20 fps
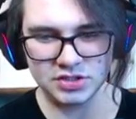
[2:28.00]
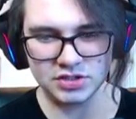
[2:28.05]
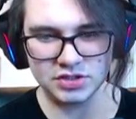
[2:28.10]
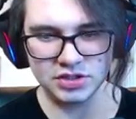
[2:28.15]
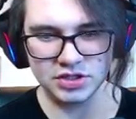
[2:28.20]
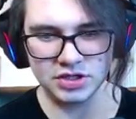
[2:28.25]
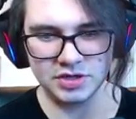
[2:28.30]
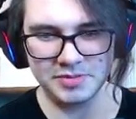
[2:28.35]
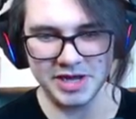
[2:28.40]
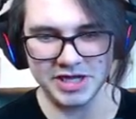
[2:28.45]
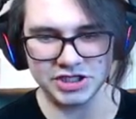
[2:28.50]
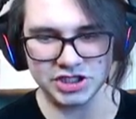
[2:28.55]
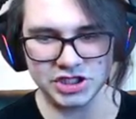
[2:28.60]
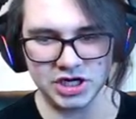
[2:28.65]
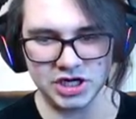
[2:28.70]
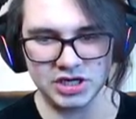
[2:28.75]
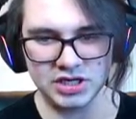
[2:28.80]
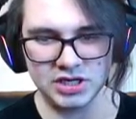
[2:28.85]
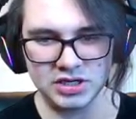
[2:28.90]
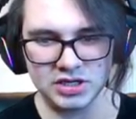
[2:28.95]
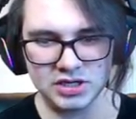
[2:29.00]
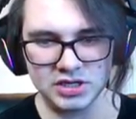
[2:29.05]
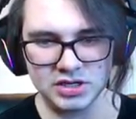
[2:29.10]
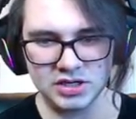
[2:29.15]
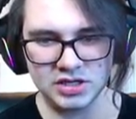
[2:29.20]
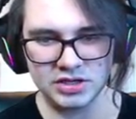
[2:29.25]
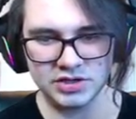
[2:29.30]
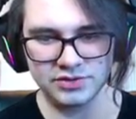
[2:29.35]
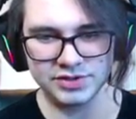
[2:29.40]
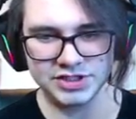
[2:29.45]
You betcha.
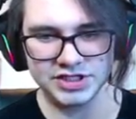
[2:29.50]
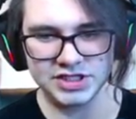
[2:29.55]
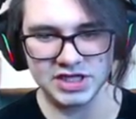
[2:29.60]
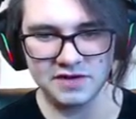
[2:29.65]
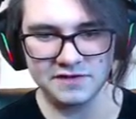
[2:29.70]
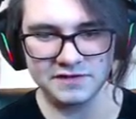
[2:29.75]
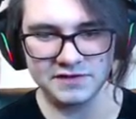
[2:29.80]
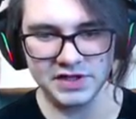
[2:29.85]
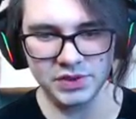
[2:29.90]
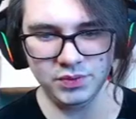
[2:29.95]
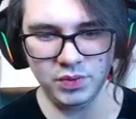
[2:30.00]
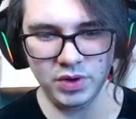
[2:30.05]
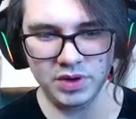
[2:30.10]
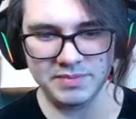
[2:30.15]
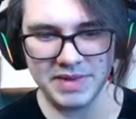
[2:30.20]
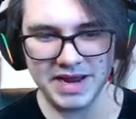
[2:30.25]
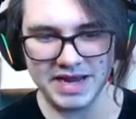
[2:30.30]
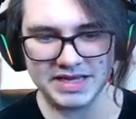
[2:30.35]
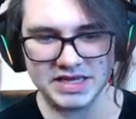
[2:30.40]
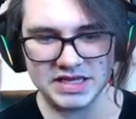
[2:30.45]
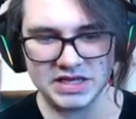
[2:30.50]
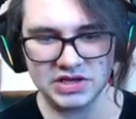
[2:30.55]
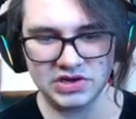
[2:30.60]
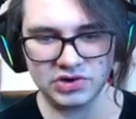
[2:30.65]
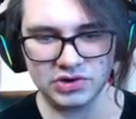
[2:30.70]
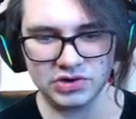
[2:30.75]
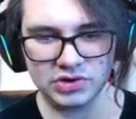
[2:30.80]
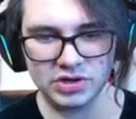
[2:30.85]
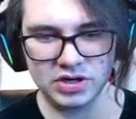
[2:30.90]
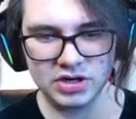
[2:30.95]
There was definitely one back
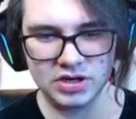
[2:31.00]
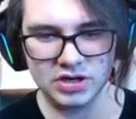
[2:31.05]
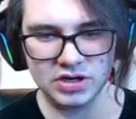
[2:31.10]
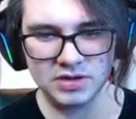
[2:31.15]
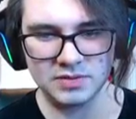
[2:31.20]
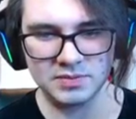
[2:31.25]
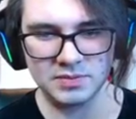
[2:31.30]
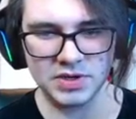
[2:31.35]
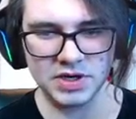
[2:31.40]
here, but